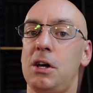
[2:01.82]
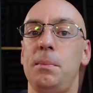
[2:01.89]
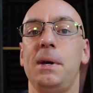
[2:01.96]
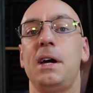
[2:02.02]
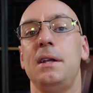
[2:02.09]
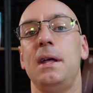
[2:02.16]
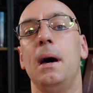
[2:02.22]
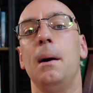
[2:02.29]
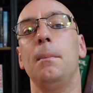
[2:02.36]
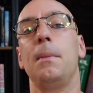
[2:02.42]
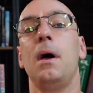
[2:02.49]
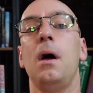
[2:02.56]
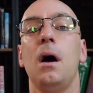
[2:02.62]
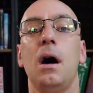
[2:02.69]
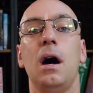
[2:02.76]
could be condemned.
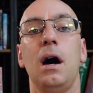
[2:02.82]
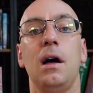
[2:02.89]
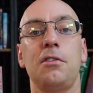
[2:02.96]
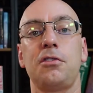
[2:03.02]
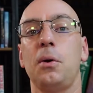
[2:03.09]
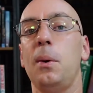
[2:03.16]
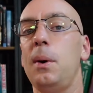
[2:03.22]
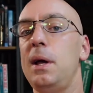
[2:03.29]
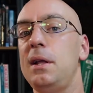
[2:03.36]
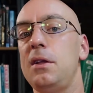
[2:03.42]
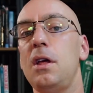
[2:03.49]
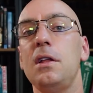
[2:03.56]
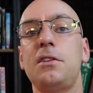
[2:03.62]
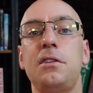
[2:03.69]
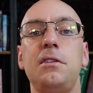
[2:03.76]
So
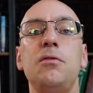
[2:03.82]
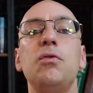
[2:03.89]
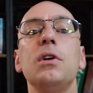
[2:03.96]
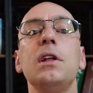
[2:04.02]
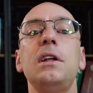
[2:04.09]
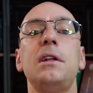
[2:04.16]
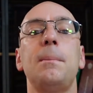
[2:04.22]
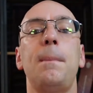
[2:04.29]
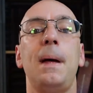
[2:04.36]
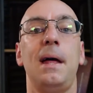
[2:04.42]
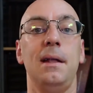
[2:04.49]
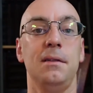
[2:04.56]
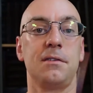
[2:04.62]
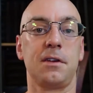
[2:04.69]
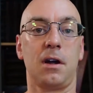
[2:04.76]
it really
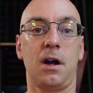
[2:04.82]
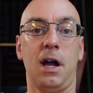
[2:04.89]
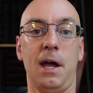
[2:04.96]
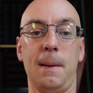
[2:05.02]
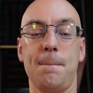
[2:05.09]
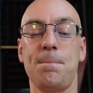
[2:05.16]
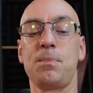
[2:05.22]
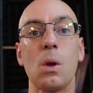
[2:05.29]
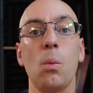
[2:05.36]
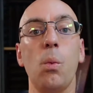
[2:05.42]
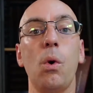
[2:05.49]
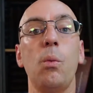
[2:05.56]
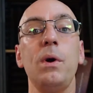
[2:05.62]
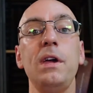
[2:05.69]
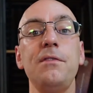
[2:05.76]
depends, all right?
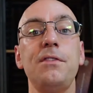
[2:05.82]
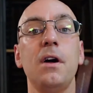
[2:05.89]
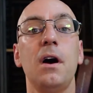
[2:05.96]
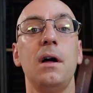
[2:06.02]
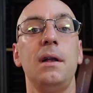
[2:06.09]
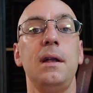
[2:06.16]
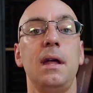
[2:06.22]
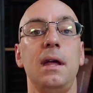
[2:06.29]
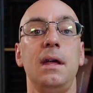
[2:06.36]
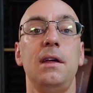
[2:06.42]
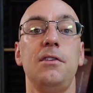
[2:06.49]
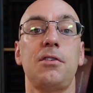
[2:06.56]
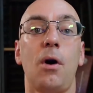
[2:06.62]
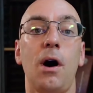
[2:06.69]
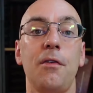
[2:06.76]
What we've done
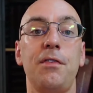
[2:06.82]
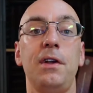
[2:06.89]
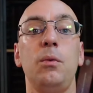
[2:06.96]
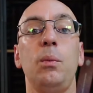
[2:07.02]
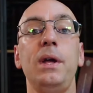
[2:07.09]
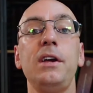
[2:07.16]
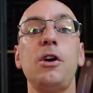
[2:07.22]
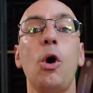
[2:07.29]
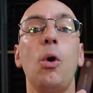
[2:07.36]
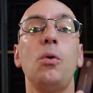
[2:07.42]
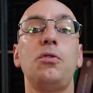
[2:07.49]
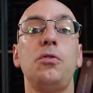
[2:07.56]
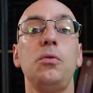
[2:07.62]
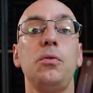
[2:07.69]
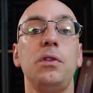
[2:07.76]
is often we go
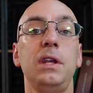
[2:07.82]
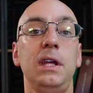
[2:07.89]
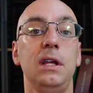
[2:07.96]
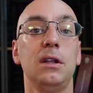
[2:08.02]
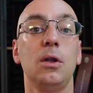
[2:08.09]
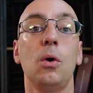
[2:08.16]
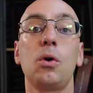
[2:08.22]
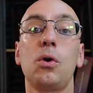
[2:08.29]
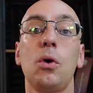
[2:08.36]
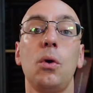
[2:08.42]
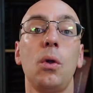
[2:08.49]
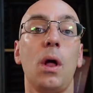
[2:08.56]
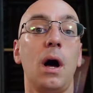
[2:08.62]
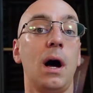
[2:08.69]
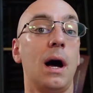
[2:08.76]
to the
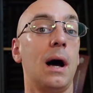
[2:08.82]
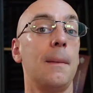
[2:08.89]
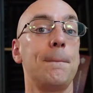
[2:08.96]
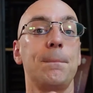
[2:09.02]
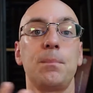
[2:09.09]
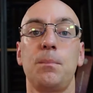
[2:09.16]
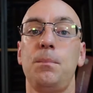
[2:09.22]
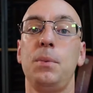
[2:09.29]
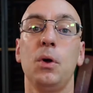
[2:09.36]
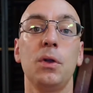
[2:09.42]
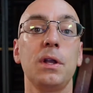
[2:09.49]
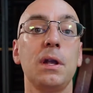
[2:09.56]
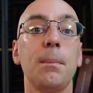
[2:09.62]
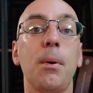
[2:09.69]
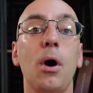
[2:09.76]
local
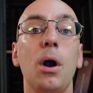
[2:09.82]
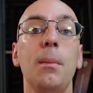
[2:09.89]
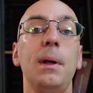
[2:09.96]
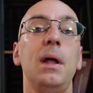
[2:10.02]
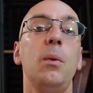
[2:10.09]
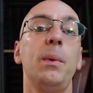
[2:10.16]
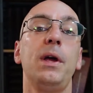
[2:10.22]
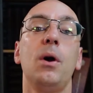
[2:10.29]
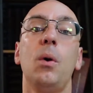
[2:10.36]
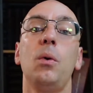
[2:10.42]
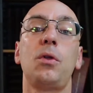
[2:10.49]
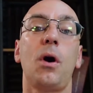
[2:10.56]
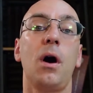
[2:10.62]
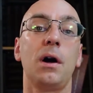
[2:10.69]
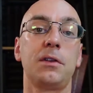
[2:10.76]
building department, we go
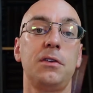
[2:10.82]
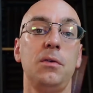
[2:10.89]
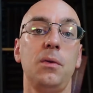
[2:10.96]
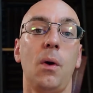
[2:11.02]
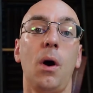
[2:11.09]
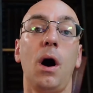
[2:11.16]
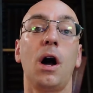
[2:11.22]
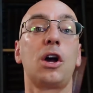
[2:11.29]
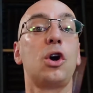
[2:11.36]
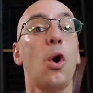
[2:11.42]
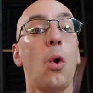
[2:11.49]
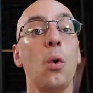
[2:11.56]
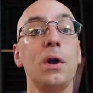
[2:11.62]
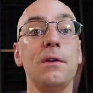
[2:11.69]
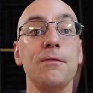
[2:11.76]
talk to
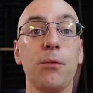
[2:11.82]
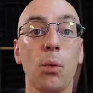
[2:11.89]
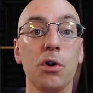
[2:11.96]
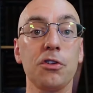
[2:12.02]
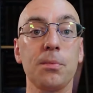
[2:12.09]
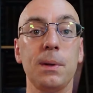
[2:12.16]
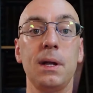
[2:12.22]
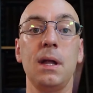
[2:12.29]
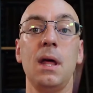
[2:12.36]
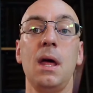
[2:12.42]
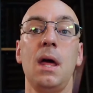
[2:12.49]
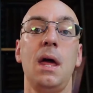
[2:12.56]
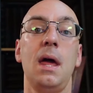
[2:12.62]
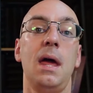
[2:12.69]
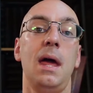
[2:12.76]
code enforcement
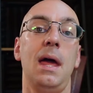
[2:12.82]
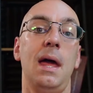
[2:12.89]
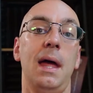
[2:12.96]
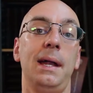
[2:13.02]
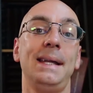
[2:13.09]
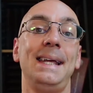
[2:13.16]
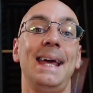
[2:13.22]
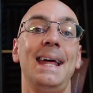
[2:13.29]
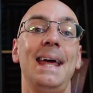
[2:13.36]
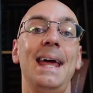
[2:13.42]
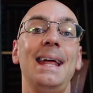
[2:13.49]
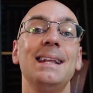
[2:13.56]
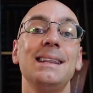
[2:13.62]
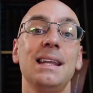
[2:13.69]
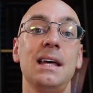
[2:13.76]
and get
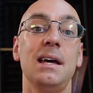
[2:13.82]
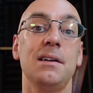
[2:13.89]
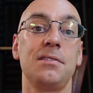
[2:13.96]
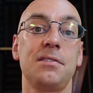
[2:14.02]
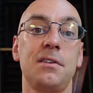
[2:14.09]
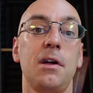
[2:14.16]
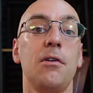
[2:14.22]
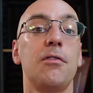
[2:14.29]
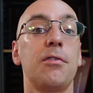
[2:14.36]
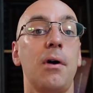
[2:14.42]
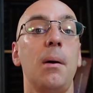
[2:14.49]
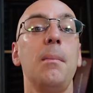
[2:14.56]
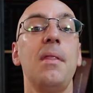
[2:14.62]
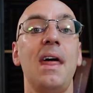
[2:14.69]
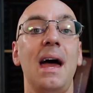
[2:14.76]
a list
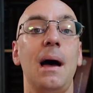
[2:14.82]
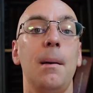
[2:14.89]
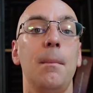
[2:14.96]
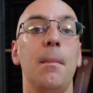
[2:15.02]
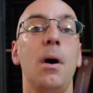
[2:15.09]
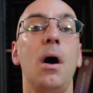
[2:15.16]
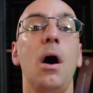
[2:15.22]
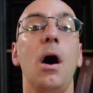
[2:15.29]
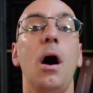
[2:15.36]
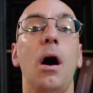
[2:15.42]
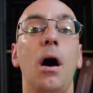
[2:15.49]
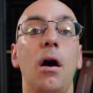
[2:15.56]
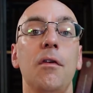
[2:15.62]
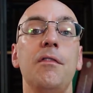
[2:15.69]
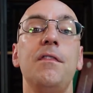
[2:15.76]
from them
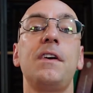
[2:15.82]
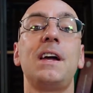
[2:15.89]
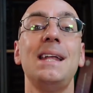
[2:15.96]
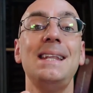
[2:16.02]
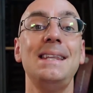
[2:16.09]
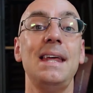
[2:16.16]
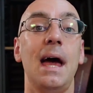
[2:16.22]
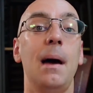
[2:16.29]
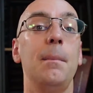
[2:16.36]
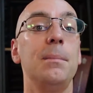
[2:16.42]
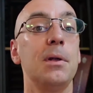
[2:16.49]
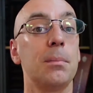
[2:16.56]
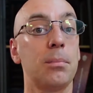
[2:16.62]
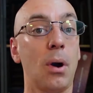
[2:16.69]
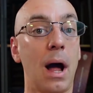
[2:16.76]
of
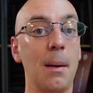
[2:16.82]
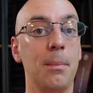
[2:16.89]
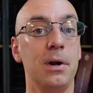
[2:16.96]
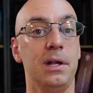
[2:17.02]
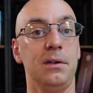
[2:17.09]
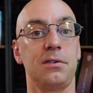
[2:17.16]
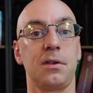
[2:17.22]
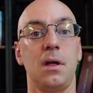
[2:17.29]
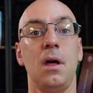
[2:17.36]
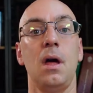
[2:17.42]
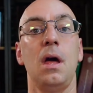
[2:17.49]
condemned properties.